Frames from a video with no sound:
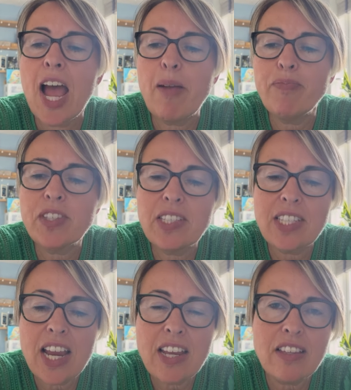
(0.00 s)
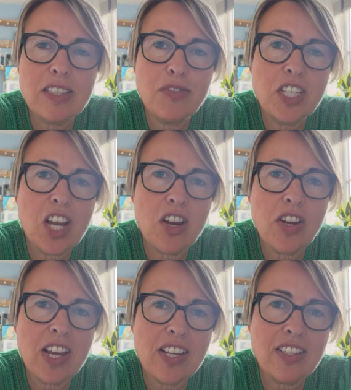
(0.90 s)
And today this
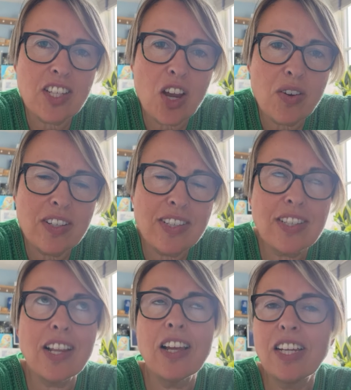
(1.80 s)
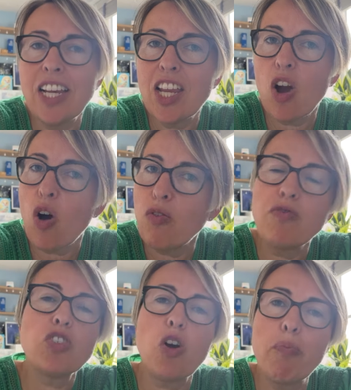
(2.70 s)
video is going slightly
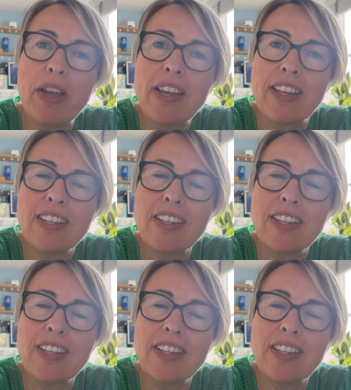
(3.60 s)
off topic.